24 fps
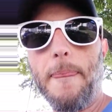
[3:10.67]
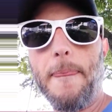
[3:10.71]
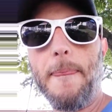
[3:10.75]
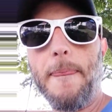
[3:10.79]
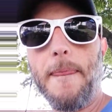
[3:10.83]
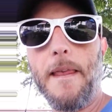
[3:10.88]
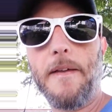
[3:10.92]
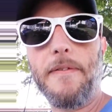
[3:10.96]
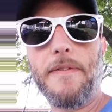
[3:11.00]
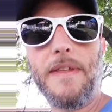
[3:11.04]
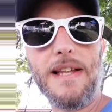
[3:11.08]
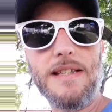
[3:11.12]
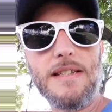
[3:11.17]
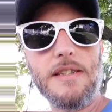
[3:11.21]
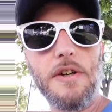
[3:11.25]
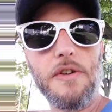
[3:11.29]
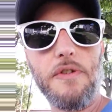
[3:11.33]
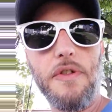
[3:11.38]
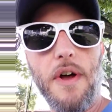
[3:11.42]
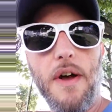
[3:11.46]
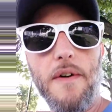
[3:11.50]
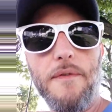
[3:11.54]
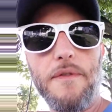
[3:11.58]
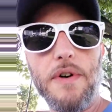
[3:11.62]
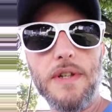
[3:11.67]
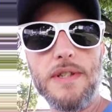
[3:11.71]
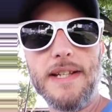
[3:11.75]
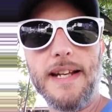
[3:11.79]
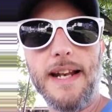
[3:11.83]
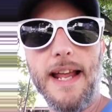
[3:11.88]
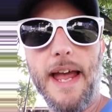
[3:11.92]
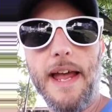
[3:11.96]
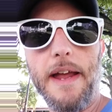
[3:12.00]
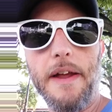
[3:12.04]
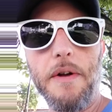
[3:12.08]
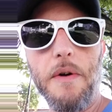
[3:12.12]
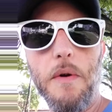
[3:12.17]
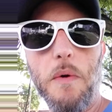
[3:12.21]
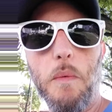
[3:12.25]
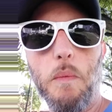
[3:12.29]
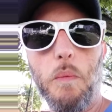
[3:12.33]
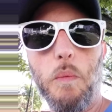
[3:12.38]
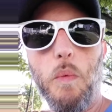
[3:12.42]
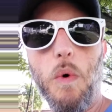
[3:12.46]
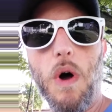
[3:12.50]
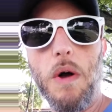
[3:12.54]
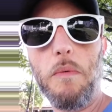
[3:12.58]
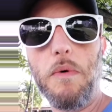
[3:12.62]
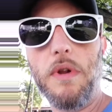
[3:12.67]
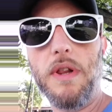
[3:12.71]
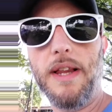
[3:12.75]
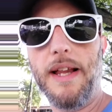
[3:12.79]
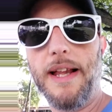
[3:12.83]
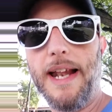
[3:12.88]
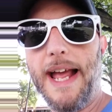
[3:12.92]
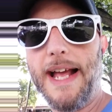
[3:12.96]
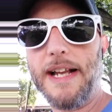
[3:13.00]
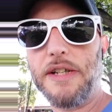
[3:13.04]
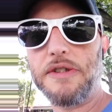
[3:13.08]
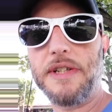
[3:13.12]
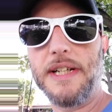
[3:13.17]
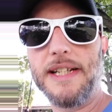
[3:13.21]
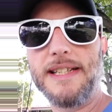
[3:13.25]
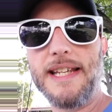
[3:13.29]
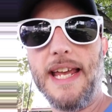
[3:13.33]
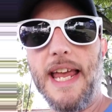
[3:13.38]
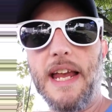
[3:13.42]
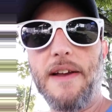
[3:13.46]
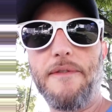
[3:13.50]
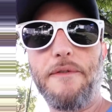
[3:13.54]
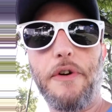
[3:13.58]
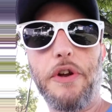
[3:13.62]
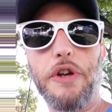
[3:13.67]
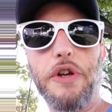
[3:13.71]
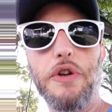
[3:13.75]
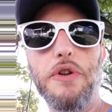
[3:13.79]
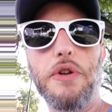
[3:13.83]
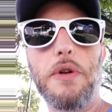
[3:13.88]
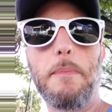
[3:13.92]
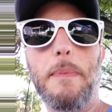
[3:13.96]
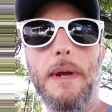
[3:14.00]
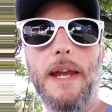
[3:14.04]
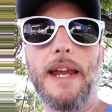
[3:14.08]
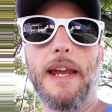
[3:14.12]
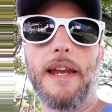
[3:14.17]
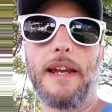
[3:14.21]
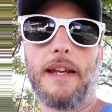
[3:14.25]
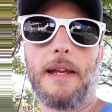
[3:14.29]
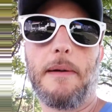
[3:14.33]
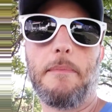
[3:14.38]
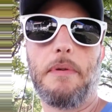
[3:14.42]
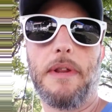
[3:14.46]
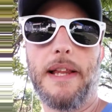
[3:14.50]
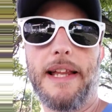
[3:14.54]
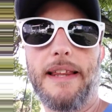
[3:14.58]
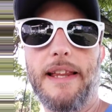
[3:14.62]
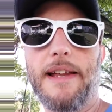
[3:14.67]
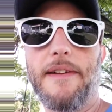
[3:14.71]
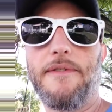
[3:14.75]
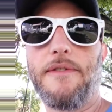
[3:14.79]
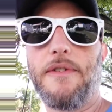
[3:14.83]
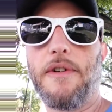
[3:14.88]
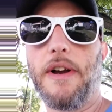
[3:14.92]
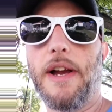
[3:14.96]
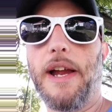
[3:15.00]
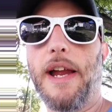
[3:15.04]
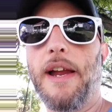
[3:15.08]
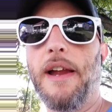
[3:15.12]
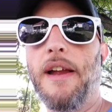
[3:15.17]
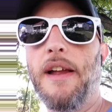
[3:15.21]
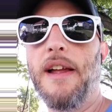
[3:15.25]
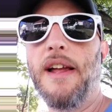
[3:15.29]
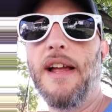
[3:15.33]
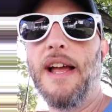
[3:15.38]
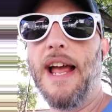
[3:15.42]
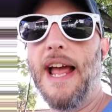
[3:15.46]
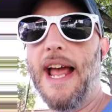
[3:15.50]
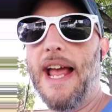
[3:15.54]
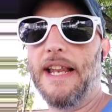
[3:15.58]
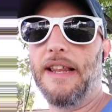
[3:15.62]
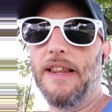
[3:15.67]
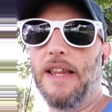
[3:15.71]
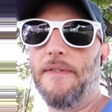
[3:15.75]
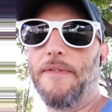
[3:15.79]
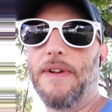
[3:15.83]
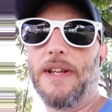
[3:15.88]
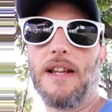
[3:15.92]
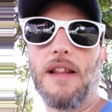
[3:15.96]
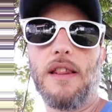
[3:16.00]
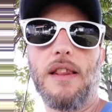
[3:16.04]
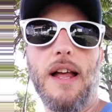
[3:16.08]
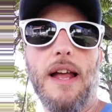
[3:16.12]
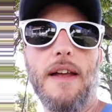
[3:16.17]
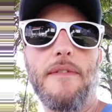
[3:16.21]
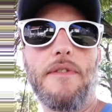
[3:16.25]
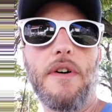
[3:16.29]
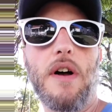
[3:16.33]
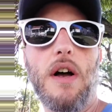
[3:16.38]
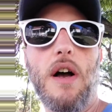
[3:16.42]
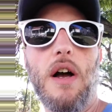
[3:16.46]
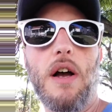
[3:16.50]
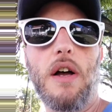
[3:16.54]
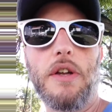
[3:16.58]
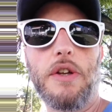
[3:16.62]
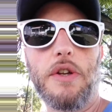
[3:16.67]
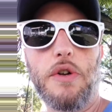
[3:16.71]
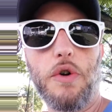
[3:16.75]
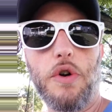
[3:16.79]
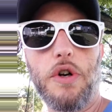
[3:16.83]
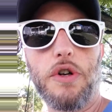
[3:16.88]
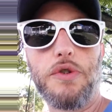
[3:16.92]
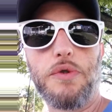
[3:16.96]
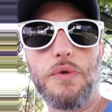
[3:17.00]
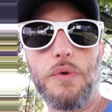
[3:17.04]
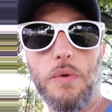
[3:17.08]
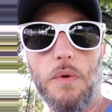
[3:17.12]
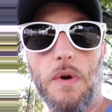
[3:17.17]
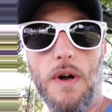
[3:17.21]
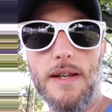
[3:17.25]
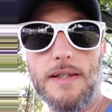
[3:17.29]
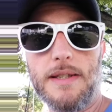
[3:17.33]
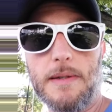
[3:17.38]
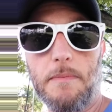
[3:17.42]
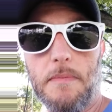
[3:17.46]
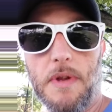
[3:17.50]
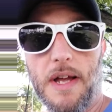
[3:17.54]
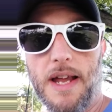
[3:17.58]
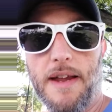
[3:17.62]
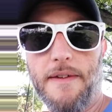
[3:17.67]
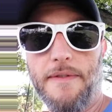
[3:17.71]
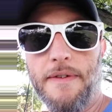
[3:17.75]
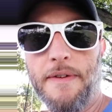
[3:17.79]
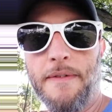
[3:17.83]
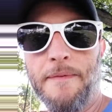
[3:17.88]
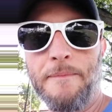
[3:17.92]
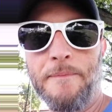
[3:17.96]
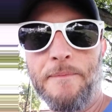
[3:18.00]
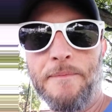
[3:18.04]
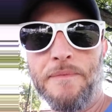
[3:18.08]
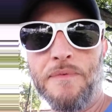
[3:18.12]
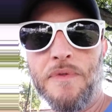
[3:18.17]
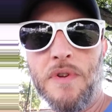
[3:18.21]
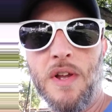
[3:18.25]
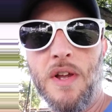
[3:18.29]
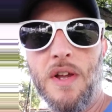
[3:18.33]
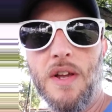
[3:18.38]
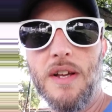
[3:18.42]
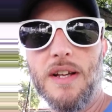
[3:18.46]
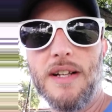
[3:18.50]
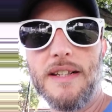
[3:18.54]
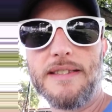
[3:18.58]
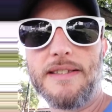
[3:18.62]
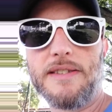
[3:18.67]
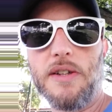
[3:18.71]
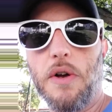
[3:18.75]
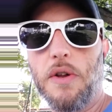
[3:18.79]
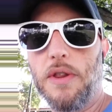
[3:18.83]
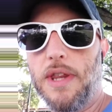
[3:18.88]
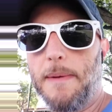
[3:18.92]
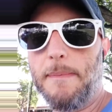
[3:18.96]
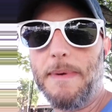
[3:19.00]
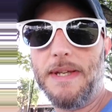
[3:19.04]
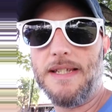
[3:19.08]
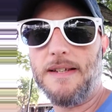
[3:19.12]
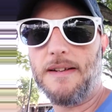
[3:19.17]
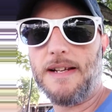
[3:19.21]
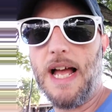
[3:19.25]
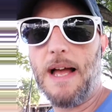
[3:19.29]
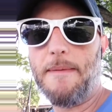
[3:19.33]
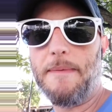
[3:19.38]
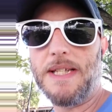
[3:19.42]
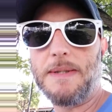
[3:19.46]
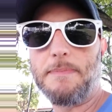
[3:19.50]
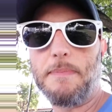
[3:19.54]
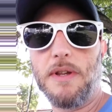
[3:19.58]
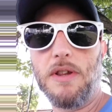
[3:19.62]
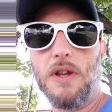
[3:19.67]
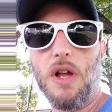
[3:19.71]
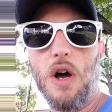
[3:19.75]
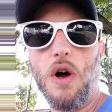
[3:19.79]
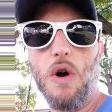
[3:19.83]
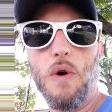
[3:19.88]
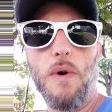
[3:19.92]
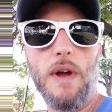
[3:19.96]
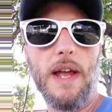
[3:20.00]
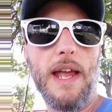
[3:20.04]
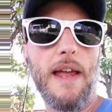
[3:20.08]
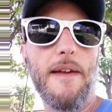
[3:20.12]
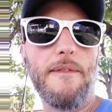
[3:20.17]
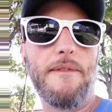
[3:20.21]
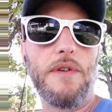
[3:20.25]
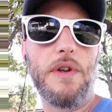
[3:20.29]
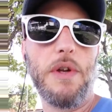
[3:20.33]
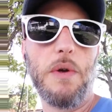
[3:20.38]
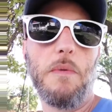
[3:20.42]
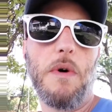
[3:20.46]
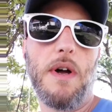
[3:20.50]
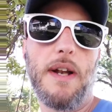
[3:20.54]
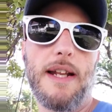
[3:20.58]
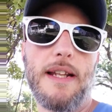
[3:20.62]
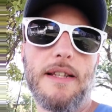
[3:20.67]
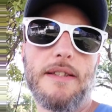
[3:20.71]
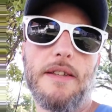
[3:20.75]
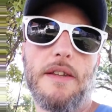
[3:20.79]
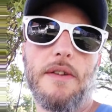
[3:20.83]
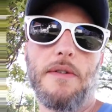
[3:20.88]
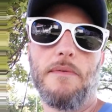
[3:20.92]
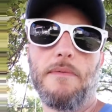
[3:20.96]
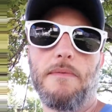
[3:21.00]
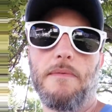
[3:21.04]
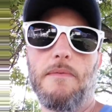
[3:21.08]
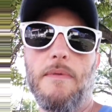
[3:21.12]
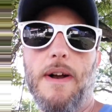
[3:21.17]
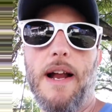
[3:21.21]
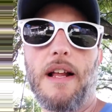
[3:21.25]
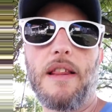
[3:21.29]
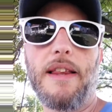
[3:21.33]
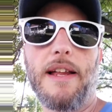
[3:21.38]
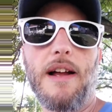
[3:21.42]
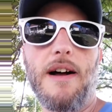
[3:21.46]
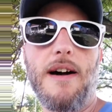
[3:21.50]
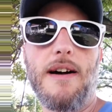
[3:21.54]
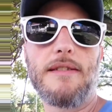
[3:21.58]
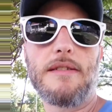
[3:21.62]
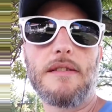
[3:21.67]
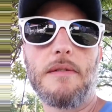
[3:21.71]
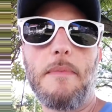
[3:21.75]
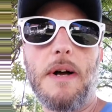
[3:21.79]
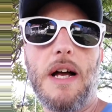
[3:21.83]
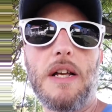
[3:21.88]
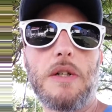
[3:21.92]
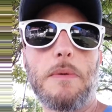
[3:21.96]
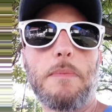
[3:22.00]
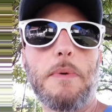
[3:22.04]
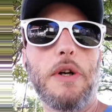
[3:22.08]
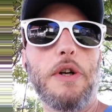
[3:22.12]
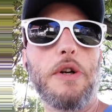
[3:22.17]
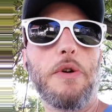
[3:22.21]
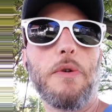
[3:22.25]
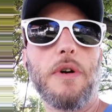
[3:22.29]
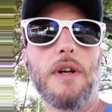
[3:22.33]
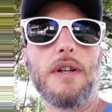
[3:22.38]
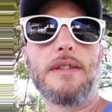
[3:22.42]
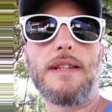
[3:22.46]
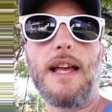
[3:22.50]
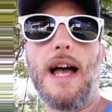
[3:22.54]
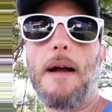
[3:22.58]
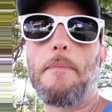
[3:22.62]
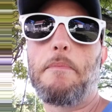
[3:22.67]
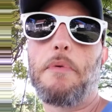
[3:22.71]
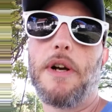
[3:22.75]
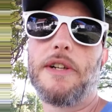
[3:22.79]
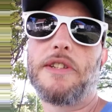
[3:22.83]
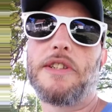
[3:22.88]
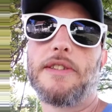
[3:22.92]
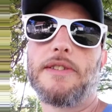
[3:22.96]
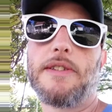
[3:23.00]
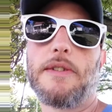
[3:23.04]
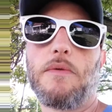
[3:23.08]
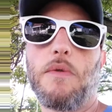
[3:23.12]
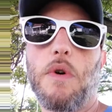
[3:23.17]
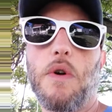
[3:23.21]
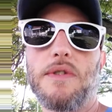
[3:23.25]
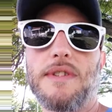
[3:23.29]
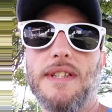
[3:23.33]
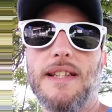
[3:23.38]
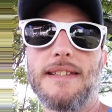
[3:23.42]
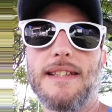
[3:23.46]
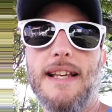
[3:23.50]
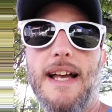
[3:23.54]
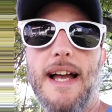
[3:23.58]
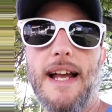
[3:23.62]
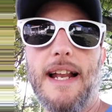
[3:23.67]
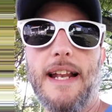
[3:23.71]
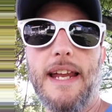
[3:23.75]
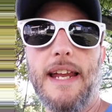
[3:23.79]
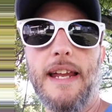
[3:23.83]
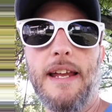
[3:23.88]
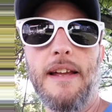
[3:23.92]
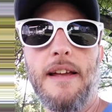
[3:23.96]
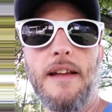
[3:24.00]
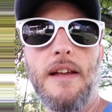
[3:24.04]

that's your thought for today. What will it actually take for you to be completely free and living the life, your true awesome life? So leave me some comments below. If you want into the Radically Awesome Entrepreneurs Operations and Growth Society,